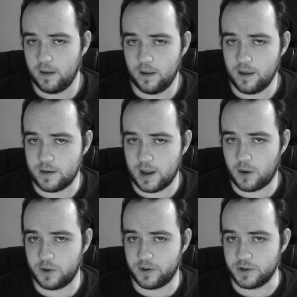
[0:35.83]
Now,
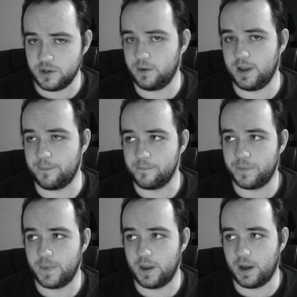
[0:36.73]
what they're doing,
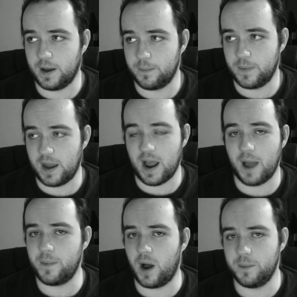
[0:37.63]
um,
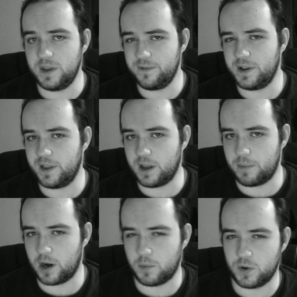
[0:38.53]
I'm, I'm giving like a
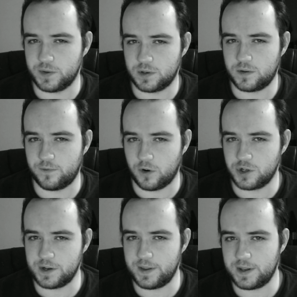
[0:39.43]
bare bones version
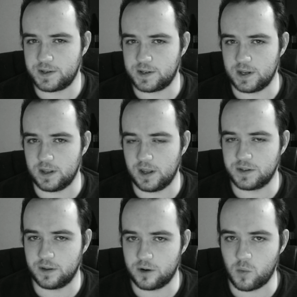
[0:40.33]
of this. It, it's a
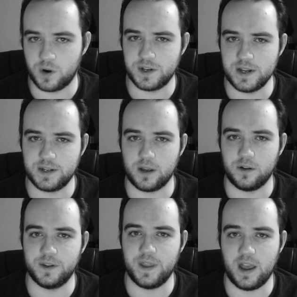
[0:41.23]
little more detailed,
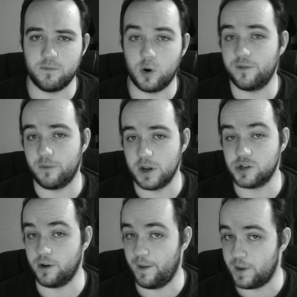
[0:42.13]
and they have more information
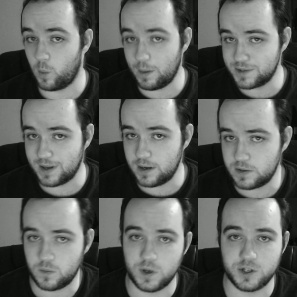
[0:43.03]
on their website,
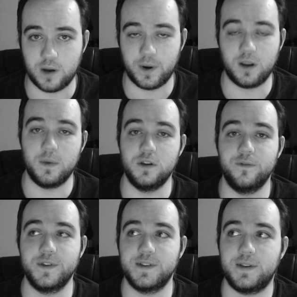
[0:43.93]
which I recommend you
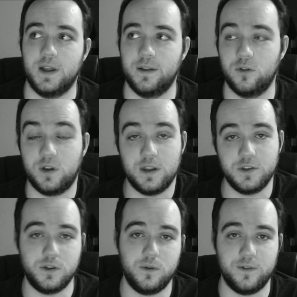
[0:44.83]
visit and look
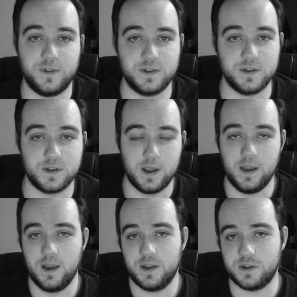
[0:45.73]
into if this is
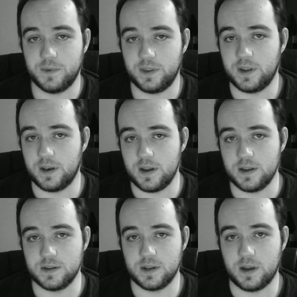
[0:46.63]
something that
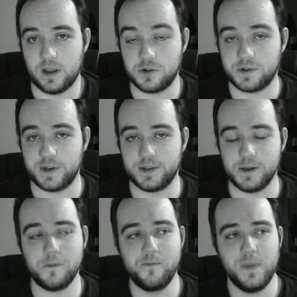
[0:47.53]
is uh, interesting to you.